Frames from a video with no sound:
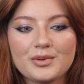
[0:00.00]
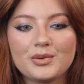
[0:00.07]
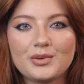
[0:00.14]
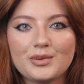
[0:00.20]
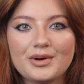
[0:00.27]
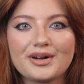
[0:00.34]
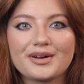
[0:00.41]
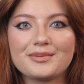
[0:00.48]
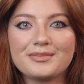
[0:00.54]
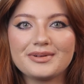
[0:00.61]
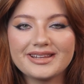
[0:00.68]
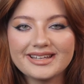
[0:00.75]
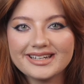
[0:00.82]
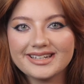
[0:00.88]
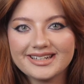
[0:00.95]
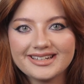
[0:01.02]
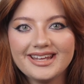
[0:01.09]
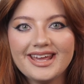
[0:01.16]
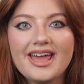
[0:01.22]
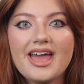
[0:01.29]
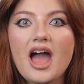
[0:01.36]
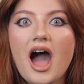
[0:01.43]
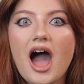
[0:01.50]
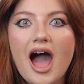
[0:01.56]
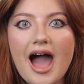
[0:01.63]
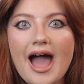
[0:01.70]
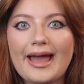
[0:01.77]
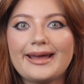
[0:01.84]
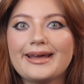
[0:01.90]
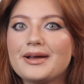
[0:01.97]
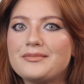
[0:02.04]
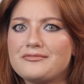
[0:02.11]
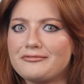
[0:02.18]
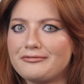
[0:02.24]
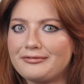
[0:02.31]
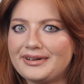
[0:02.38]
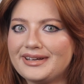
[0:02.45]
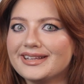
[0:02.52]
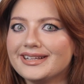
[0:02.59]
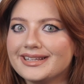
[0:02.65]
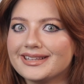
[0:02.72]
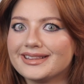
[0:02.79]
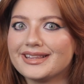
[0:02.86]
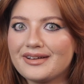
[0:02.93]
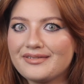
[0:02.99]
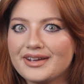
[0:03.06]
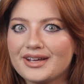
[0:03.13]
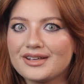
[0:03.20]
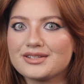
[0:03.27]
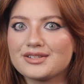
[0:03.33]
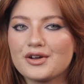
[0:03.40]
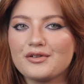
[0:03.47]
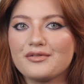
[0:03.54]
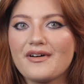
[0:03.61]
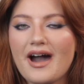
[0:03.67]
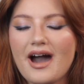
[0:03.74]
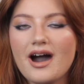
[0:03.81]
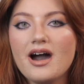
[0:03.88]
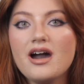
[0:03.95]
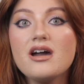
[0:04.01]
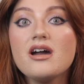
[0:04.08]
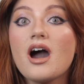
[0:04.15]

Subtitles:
all completed. I am really loving it so far.